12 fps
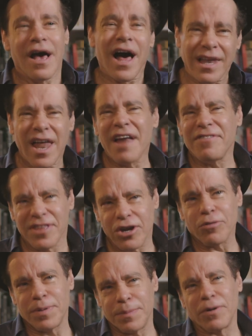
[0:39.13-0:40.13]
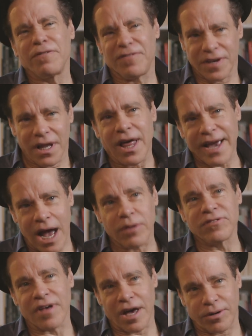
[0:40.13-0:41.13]
A lot of theater people feel like
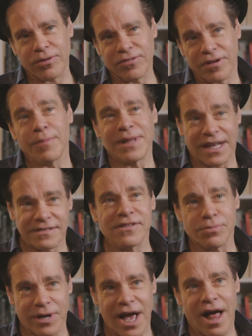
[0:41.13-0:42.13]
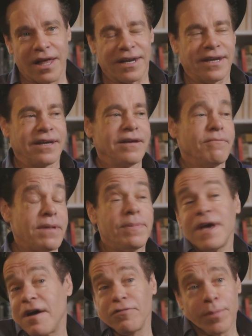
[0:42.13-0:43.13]
outsiders. I mean, that's the reality.
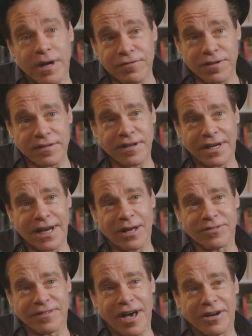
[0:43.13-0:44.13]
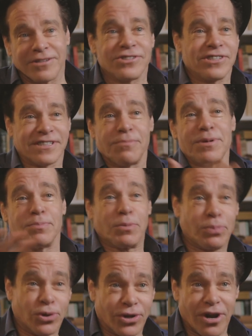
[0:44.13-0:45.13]
Maybe everybody feels like an outsider. It's just some people
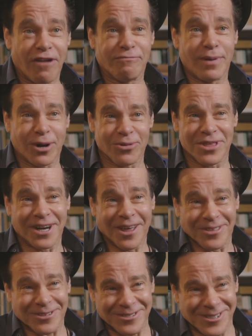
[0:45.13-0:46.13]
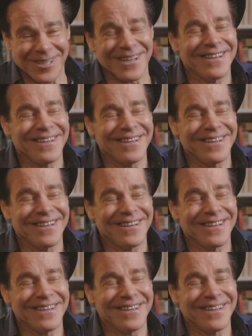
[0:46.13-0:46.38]
pull it off better than others.